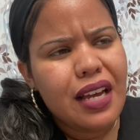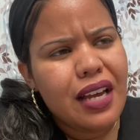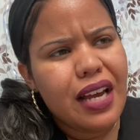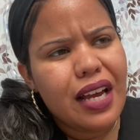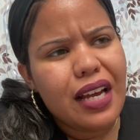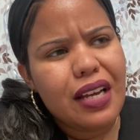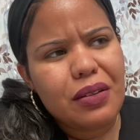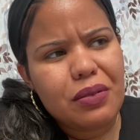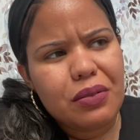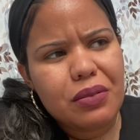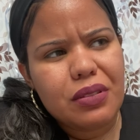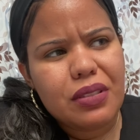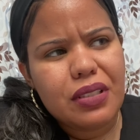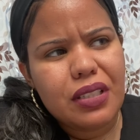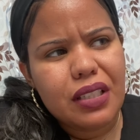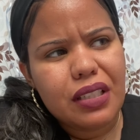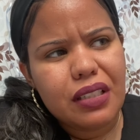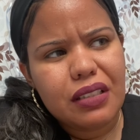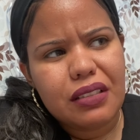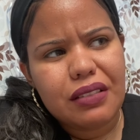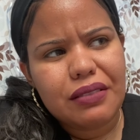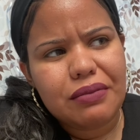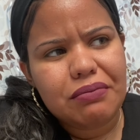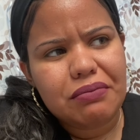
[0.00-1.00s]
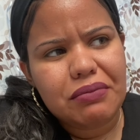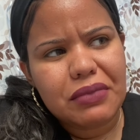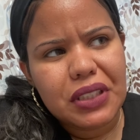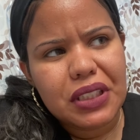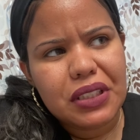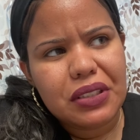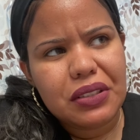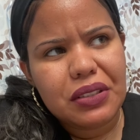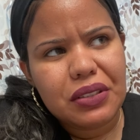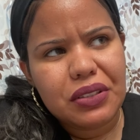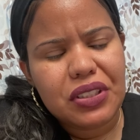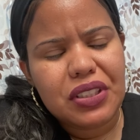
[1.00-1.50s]
I was like,
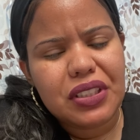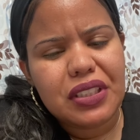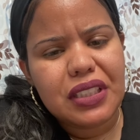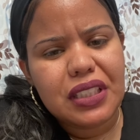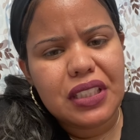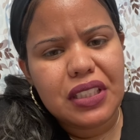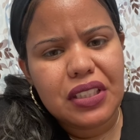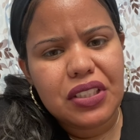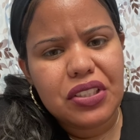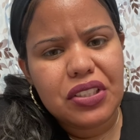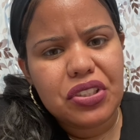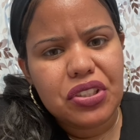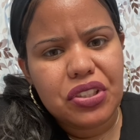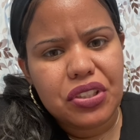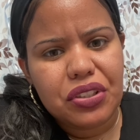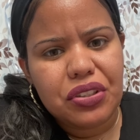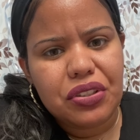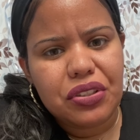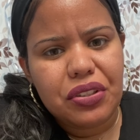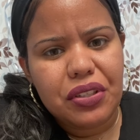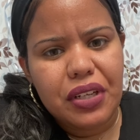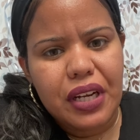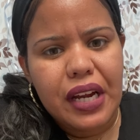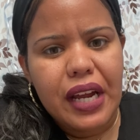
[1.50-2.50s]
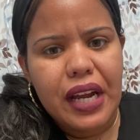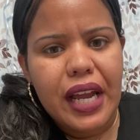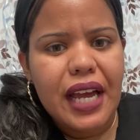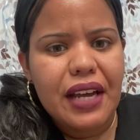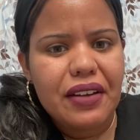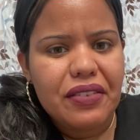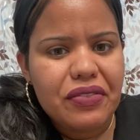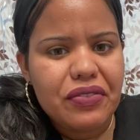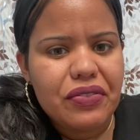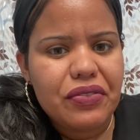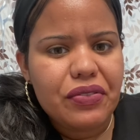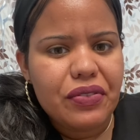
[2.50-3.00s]
no, just get the sugar. I
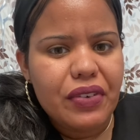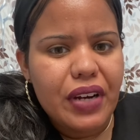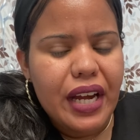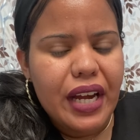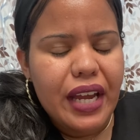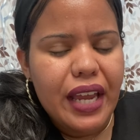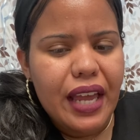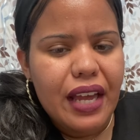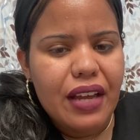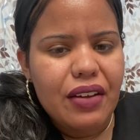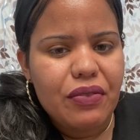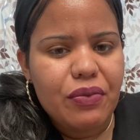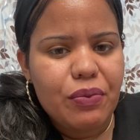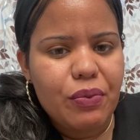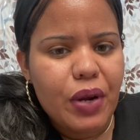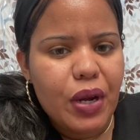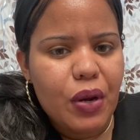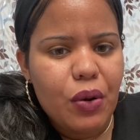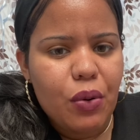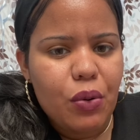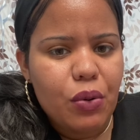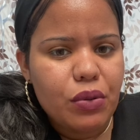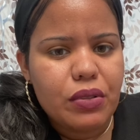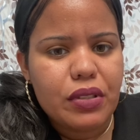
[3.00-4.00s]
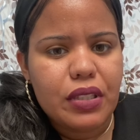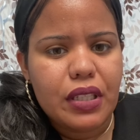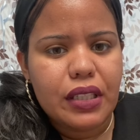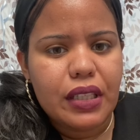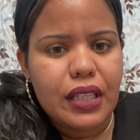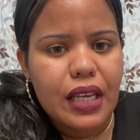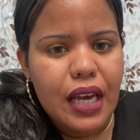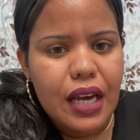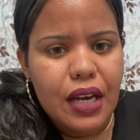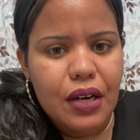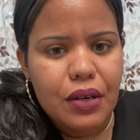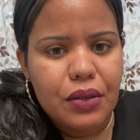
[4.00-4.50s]
have my oils at the
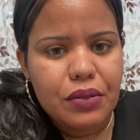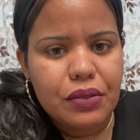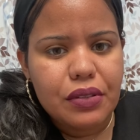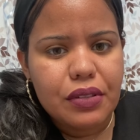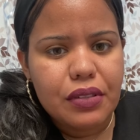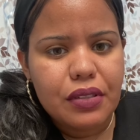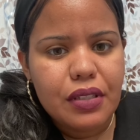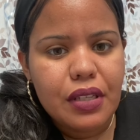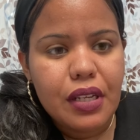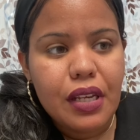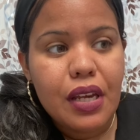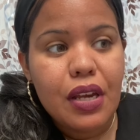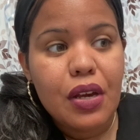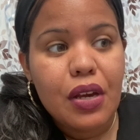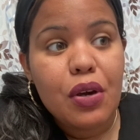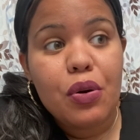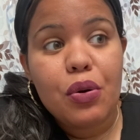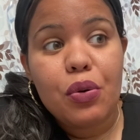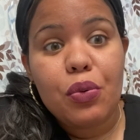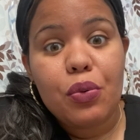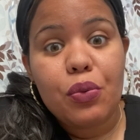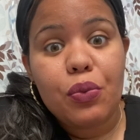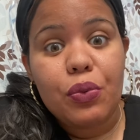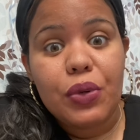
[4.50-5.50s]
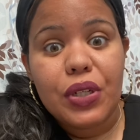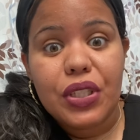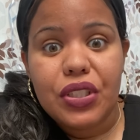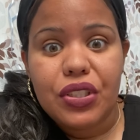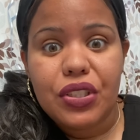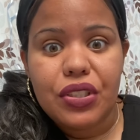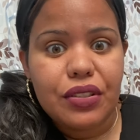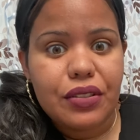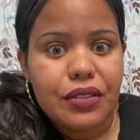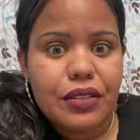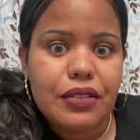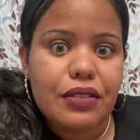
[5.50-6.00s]
house,
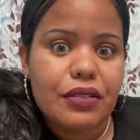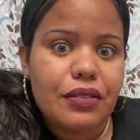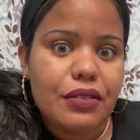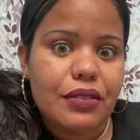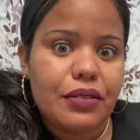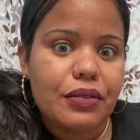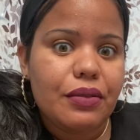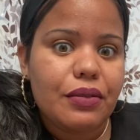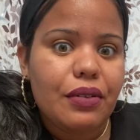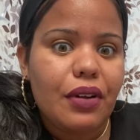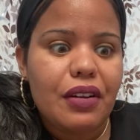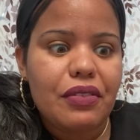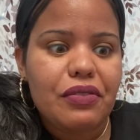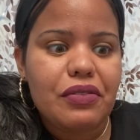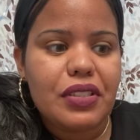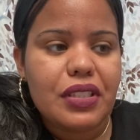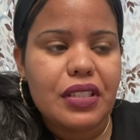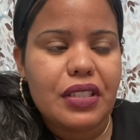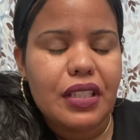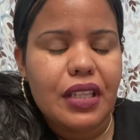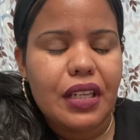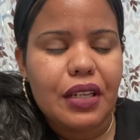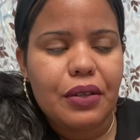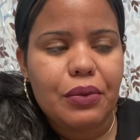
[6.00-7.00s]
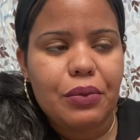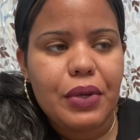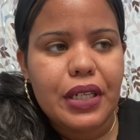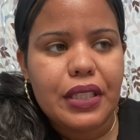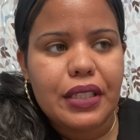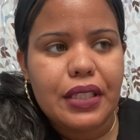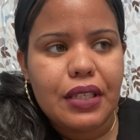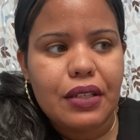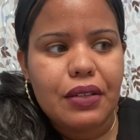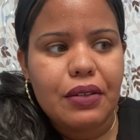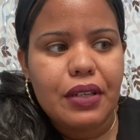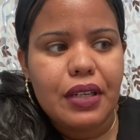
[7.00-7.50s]
which, you know, obviously I ran
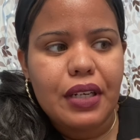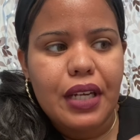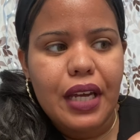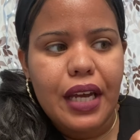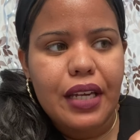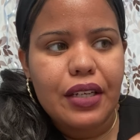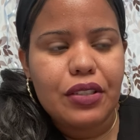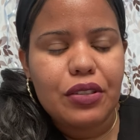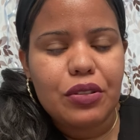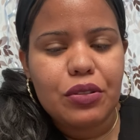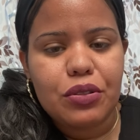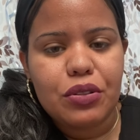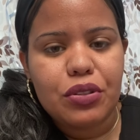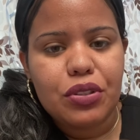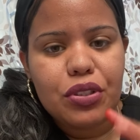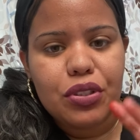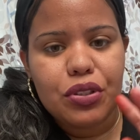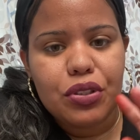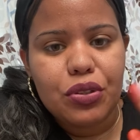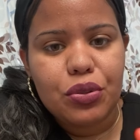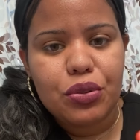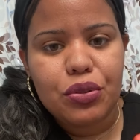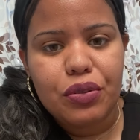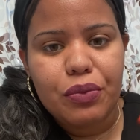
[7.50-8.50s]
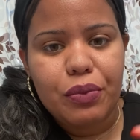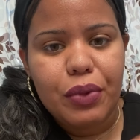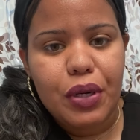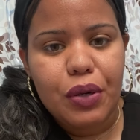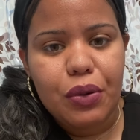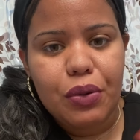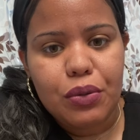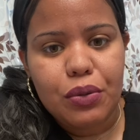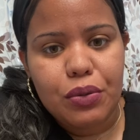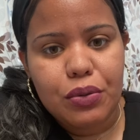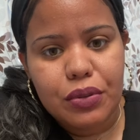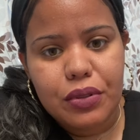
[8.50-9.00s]
out. I had to use just 2 of my
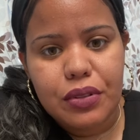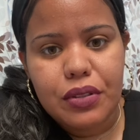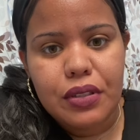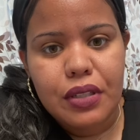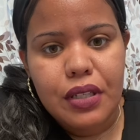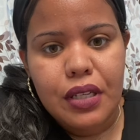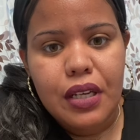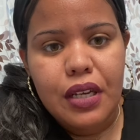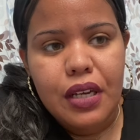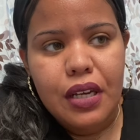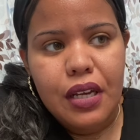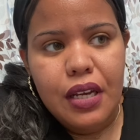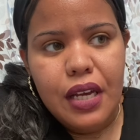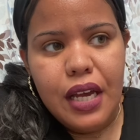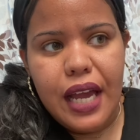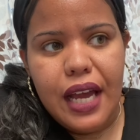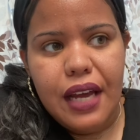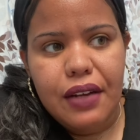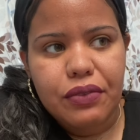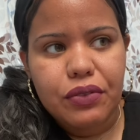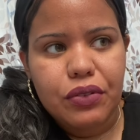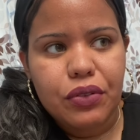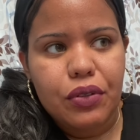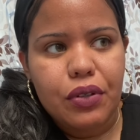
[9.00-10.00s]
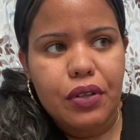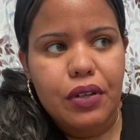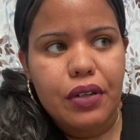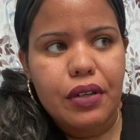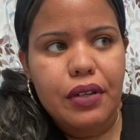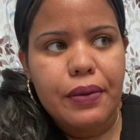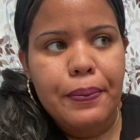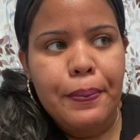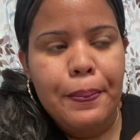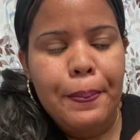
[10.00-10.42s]
oils after all.